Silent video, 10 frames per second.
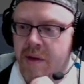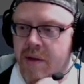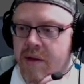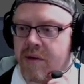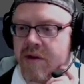
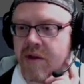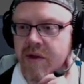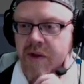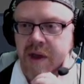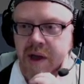So in terms
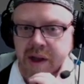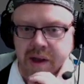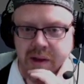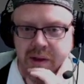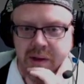of the
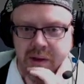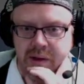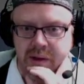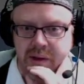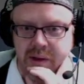color,
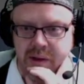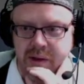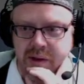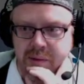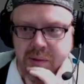
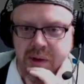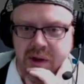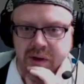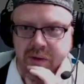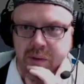I think we will
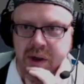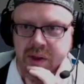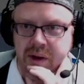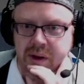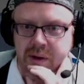go for white
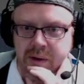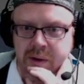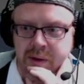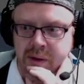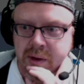then.
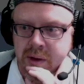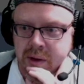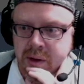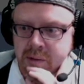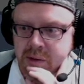
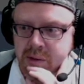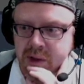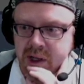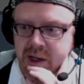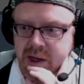We'll
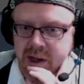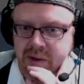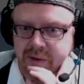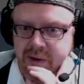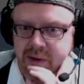add an
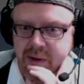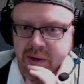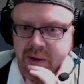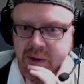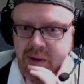alpha
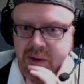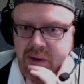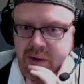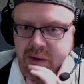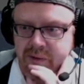
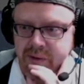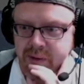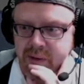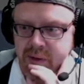of,